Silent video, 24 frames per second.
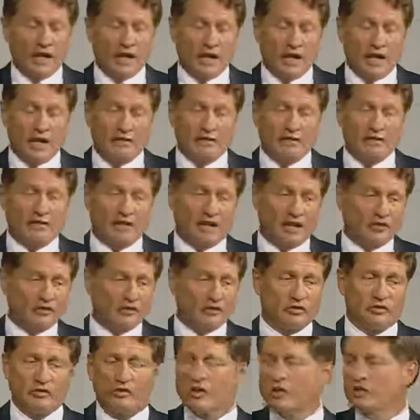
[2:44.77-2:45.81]
They even
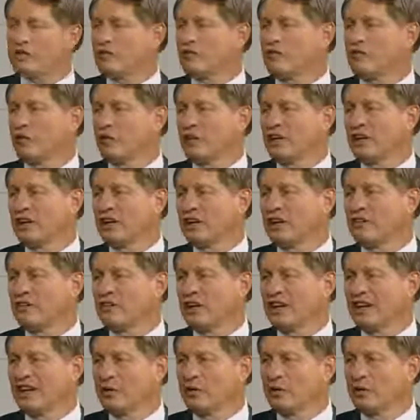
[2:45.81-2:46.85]
tested, in 2004, they did a
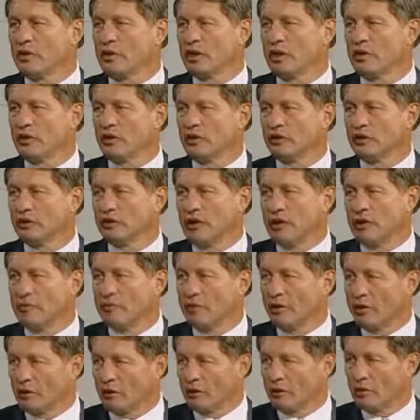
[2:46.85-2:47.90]
study where they looked at the
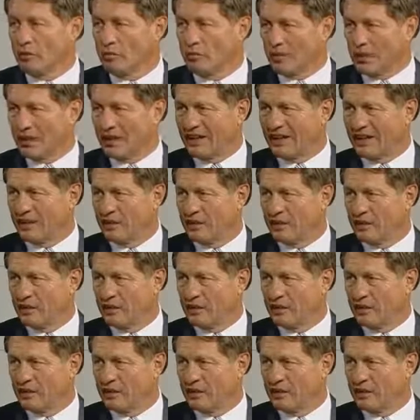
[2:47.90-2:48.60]
umbilical blood